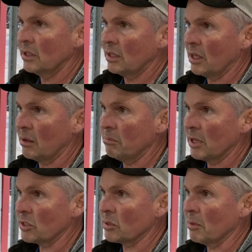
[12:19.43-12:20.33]
it
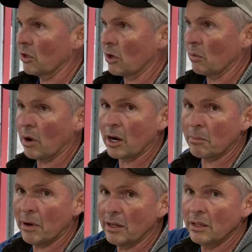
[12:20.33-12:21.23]
makes the milker work.
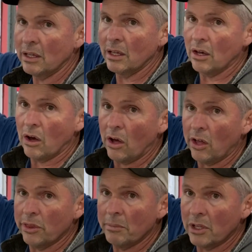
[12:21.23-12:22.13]
But all
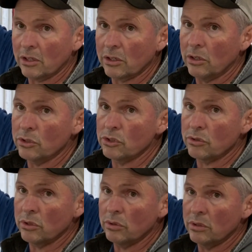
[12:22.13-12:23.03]
the milk goes
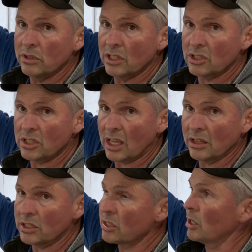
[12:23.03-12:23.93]
through this
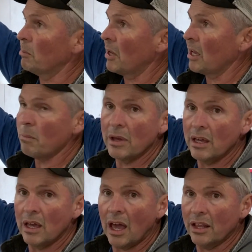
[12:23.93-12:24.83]
stainless steel pipe,
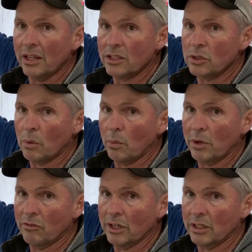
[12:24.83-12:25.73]
and that's the one we
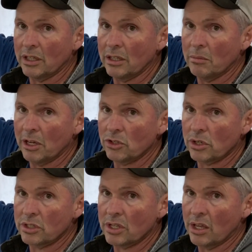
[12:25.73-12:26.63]
really need to make sure
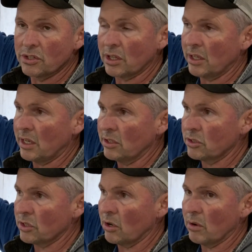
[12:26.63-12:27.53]
stays clean.
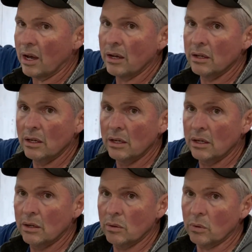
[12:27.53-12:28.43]
So
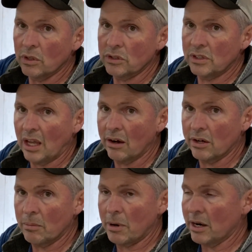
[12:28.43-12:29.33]
we'll tear it
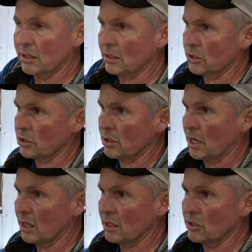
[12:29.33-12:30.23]
apart and I'll show you
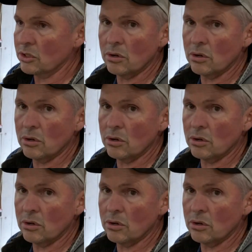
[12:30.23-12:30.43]
how these go